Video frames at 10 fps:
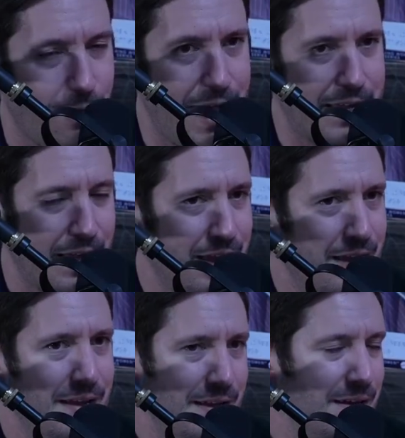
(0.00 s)
Like,
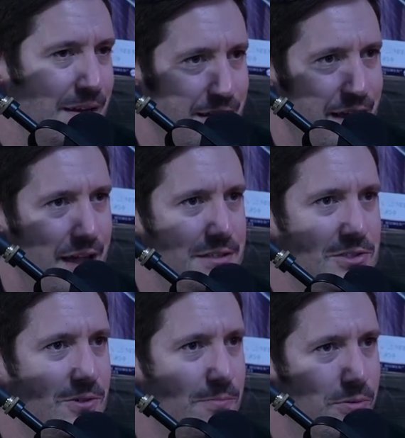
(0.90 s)
at a
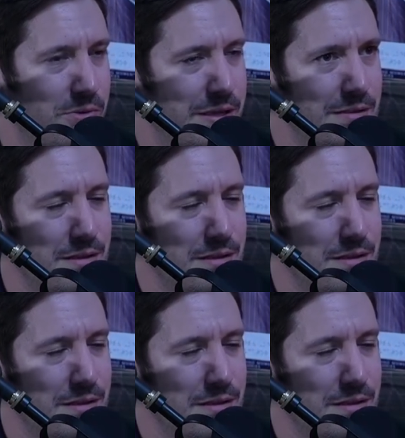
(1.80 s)
certain point...